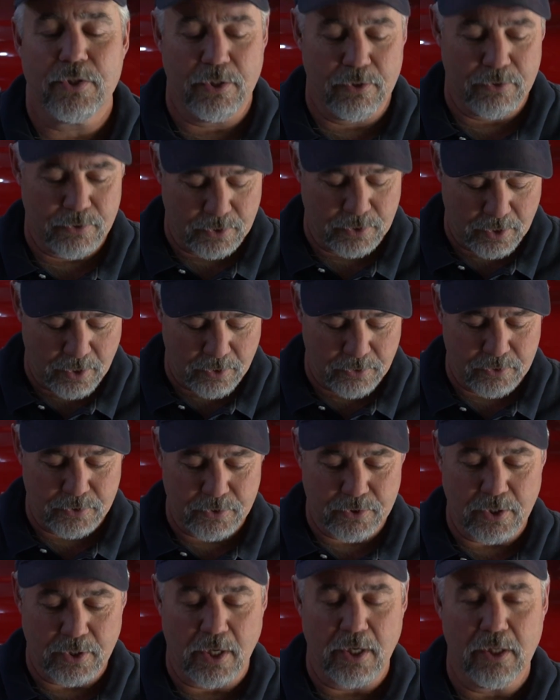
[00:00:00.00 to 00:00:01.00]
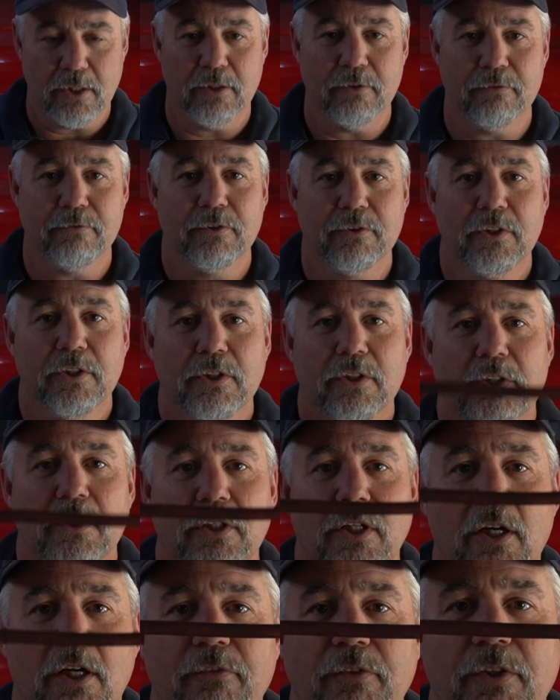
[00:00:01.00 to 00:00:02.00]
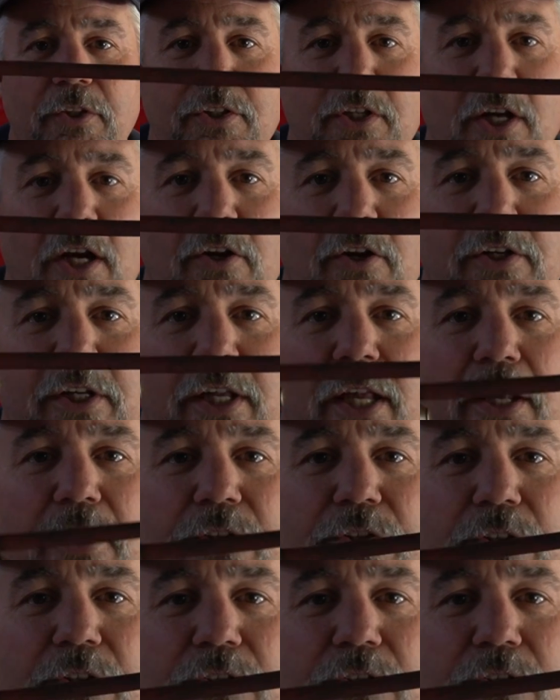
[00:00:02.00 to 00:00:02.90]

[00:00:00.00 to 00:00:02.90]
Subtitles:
Here's another style of a tire gauge.